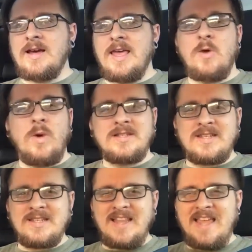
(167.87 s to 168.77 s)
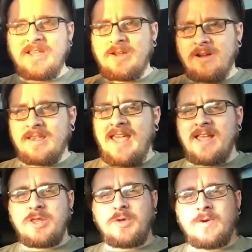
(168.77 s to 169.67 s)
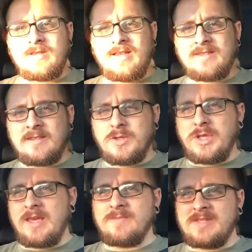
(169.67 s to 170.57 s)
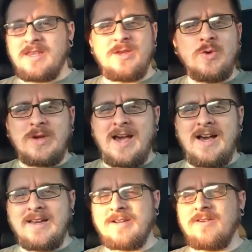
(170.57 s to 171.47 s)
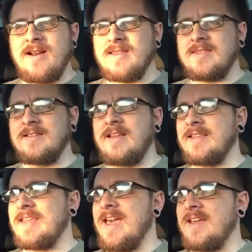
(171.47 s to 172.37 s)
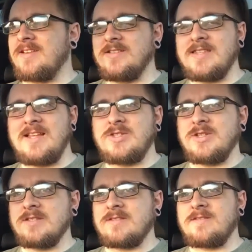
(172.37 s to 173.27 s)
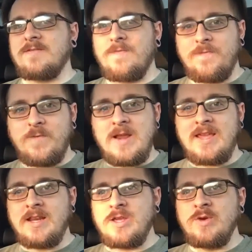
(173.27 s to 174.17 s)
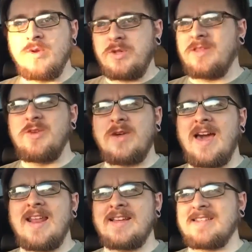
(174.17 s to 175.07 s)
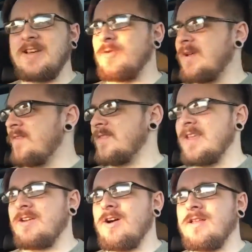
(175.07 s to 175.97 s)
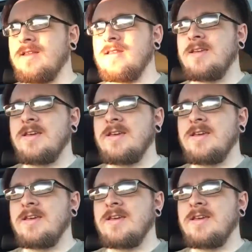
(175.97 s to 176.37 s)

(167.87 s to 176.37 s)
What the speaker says: It wasn't like gargantuan like the GMC Yukon or anything like that, because that's just freaking huge, or the Yukon XL, whatever they call it.